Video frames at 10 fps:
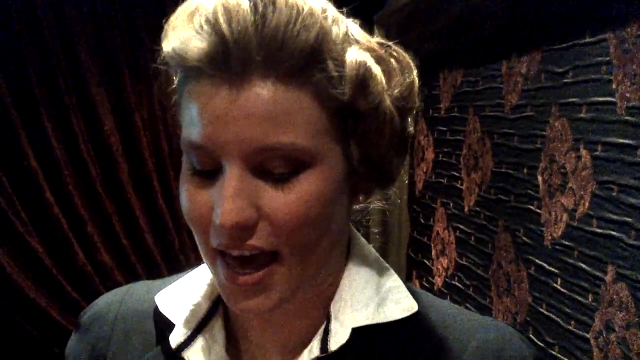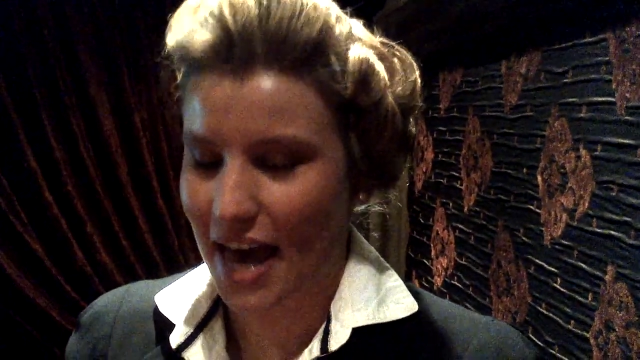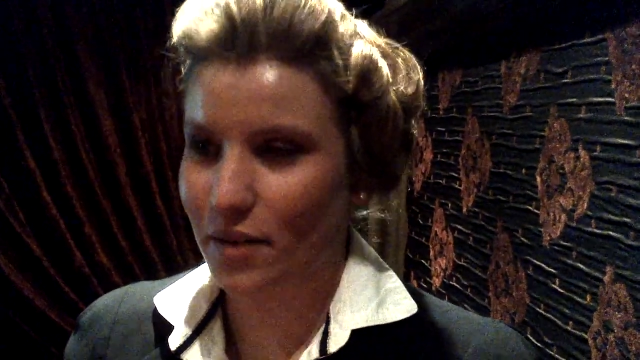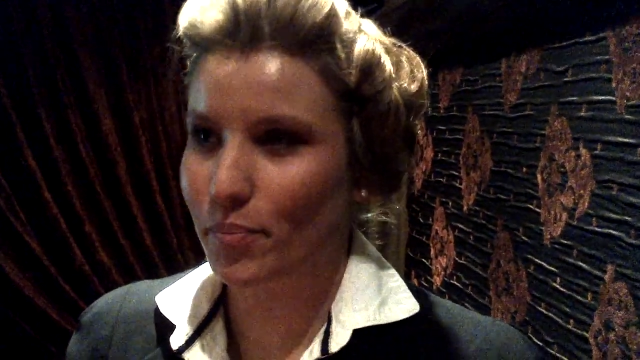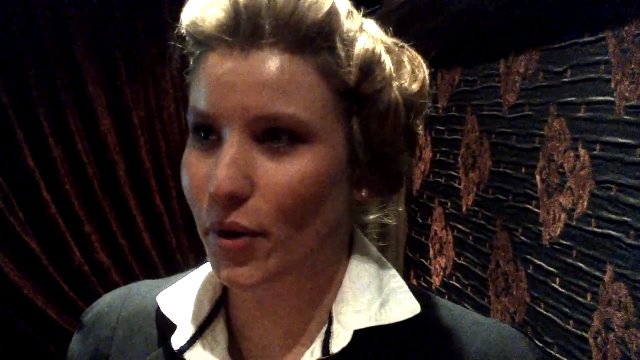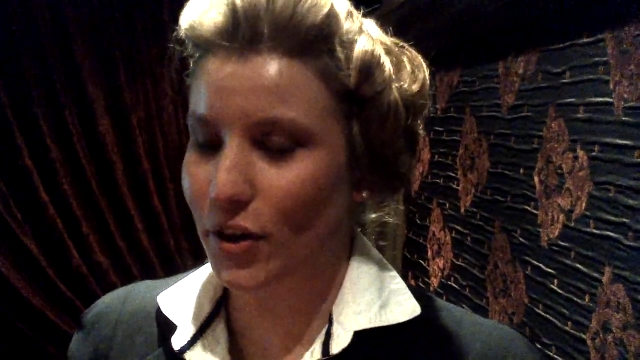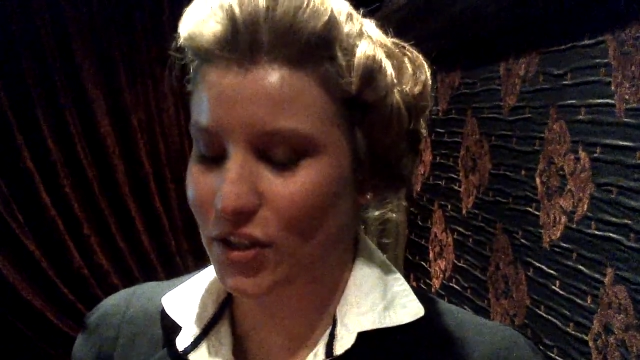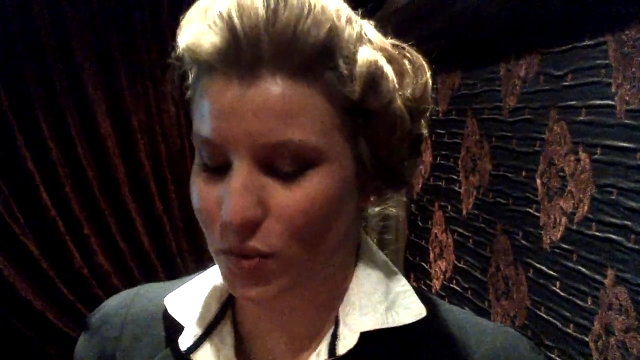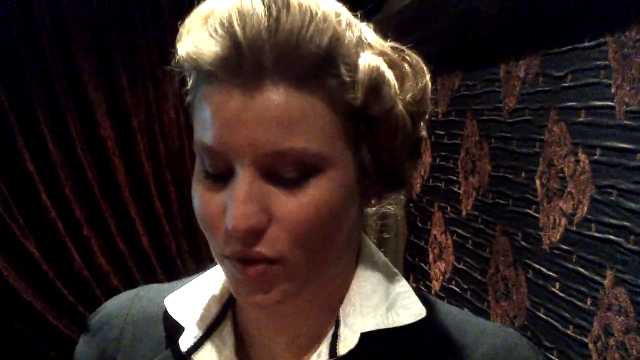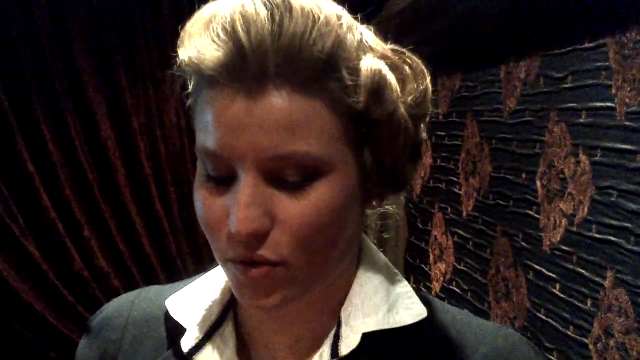and
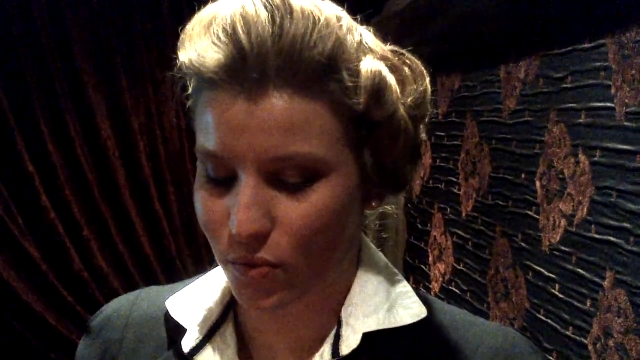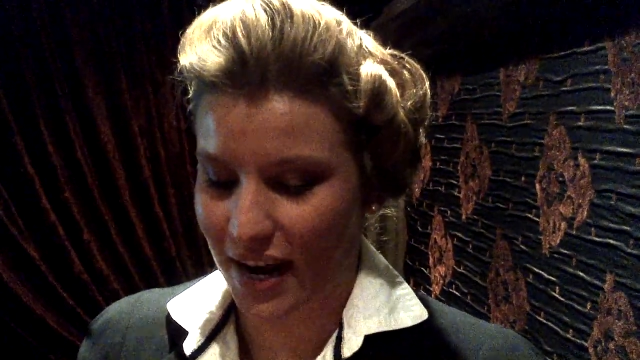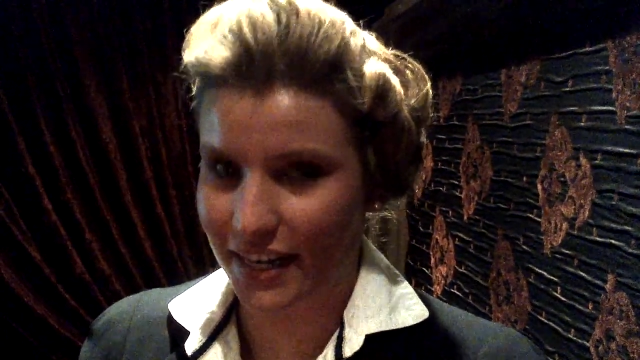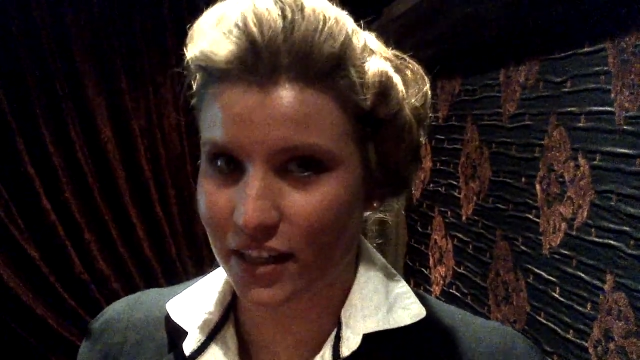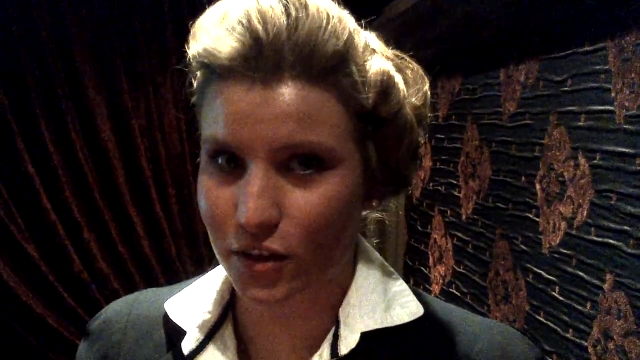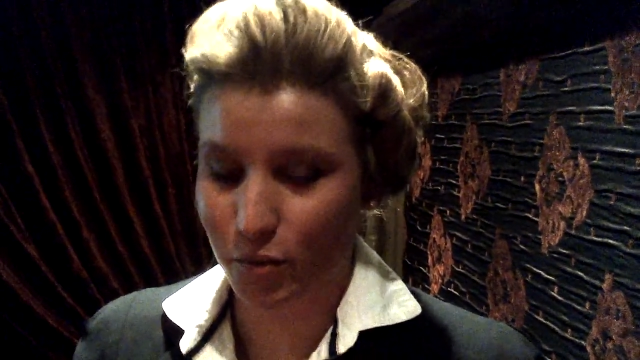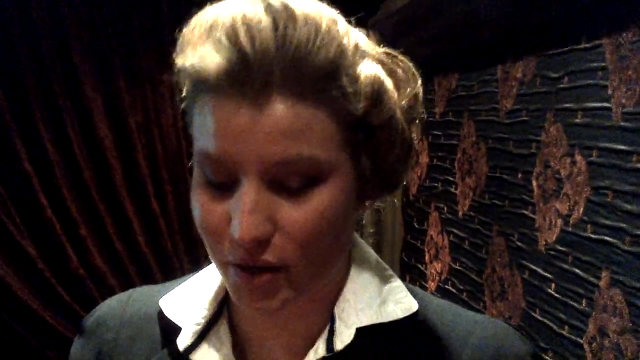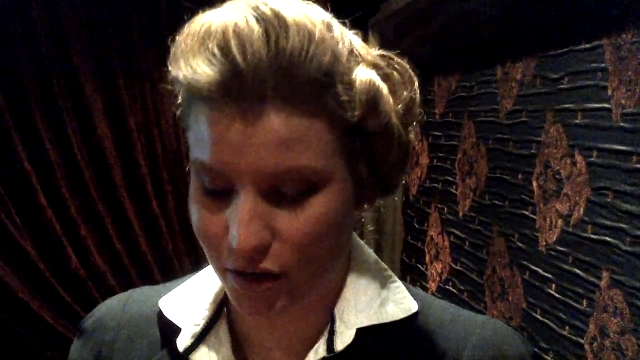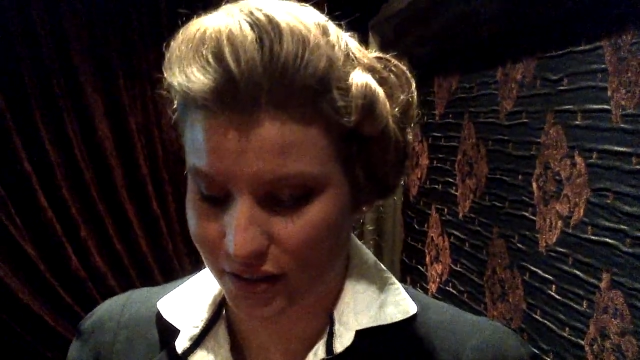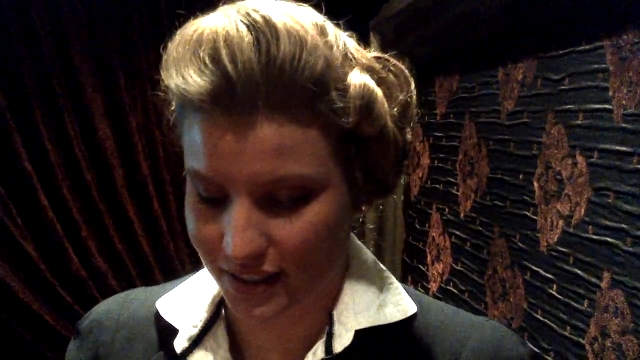bursts with a radiant
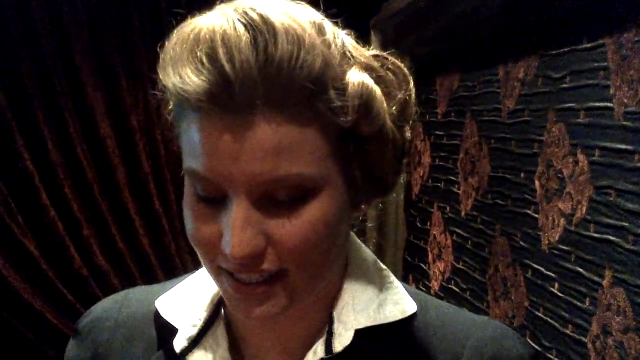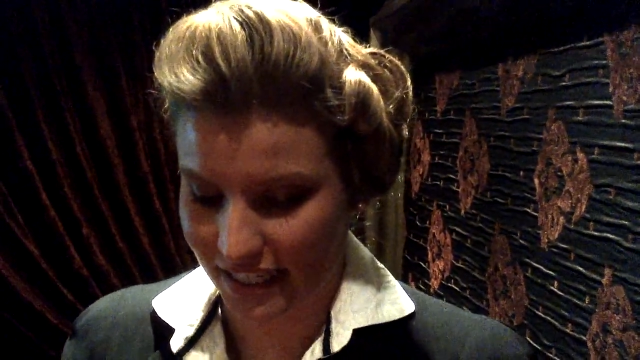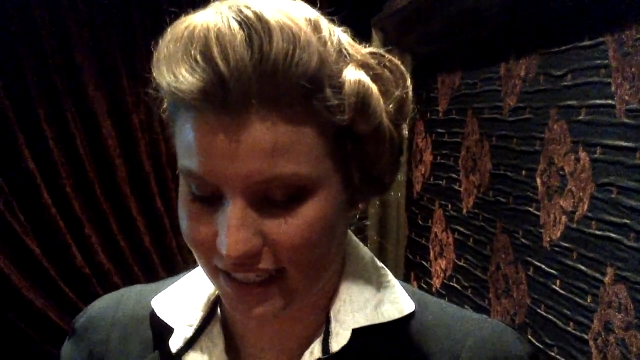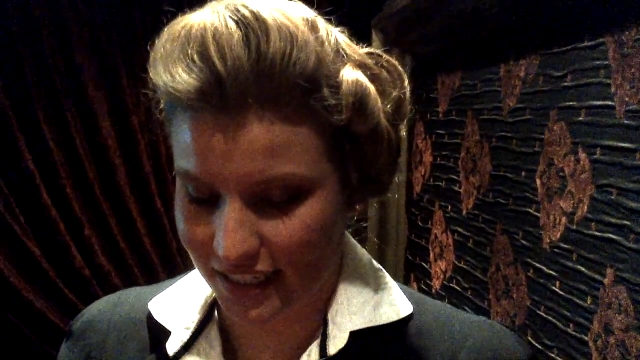luminosity.